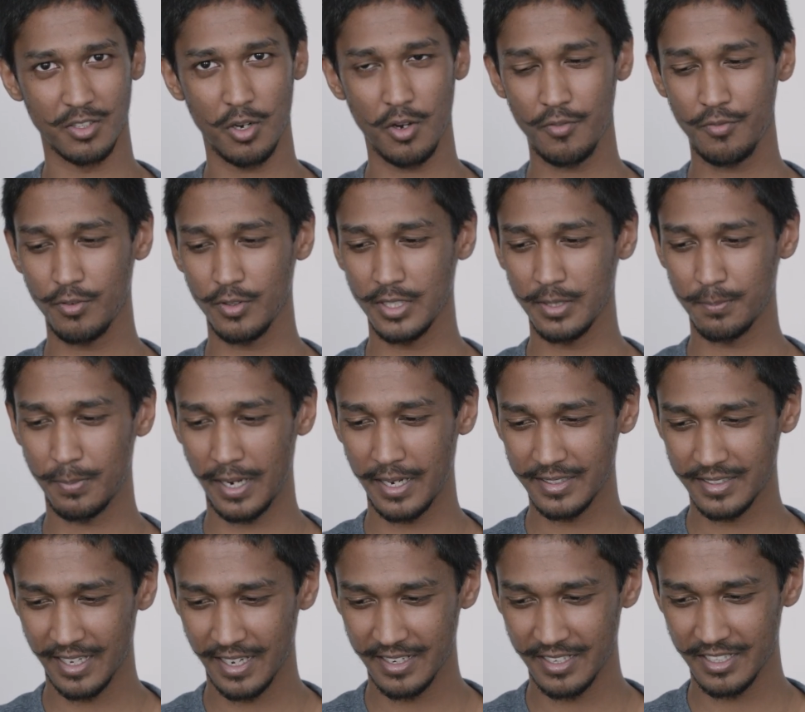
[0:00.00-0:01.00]
Hopefully
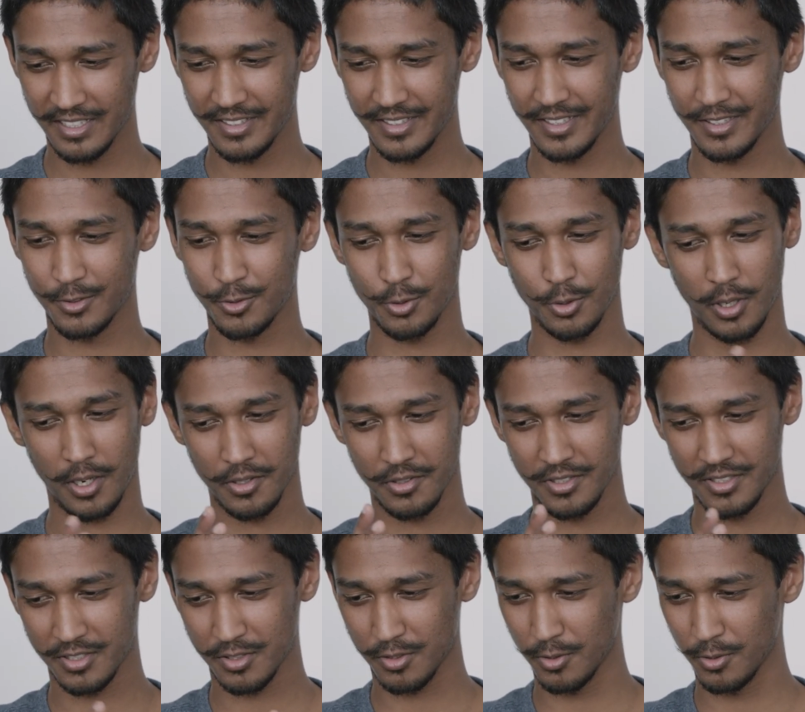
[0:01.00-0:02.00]
by then he didn't throw
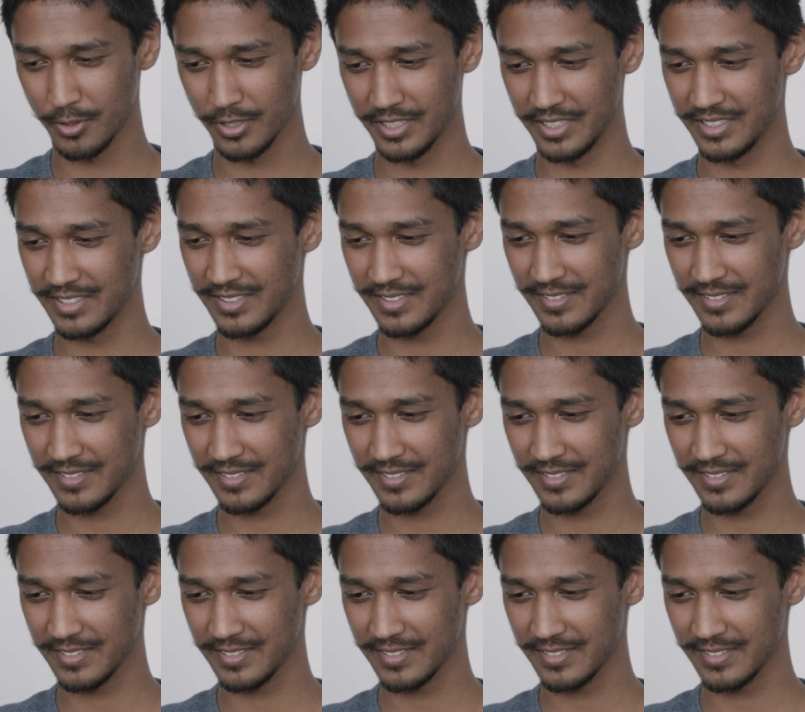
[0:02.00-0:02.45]
out this lungi.